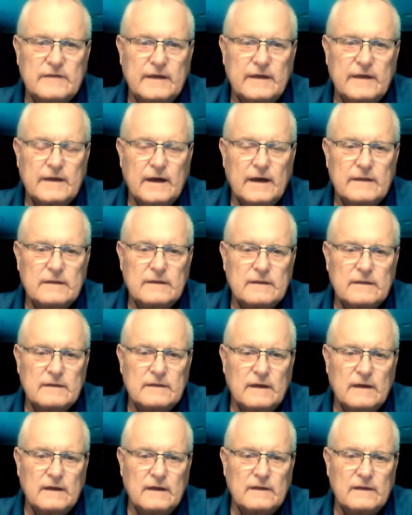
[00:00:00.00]
to take on
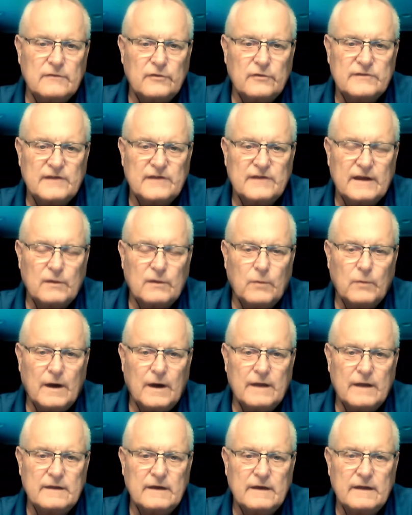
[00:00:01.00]
North
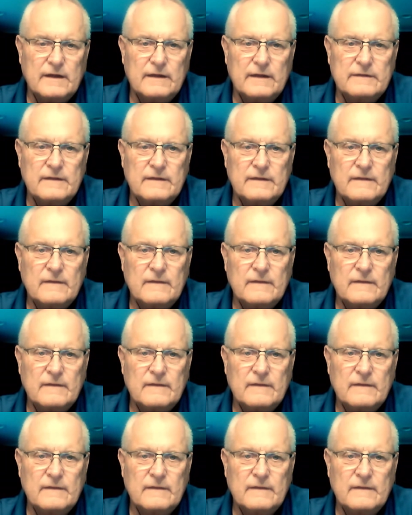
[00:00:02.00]
Tonawanda? And